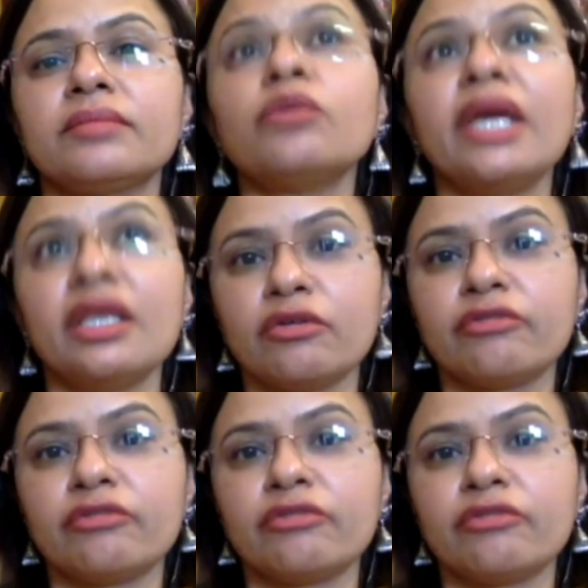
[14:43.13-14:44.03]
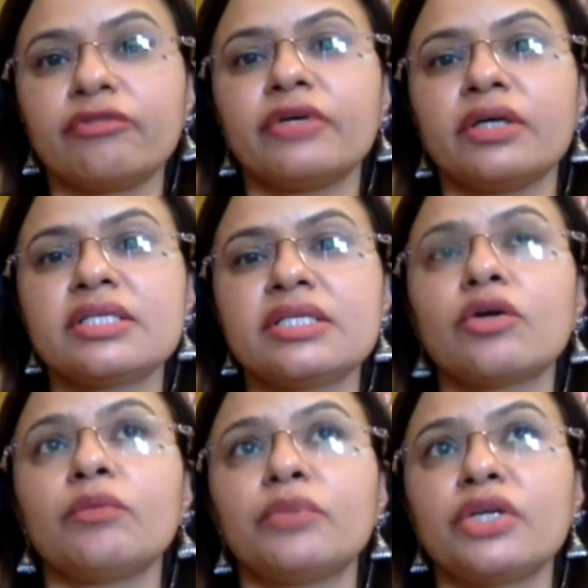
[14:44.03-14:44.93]
domain of these
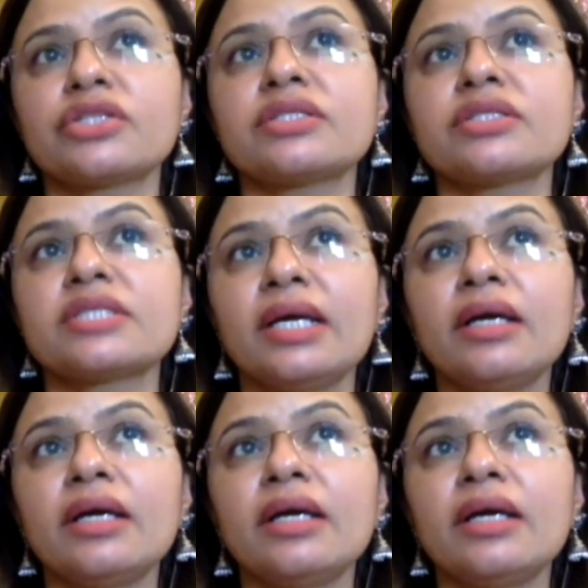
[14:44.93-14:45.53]
corporations.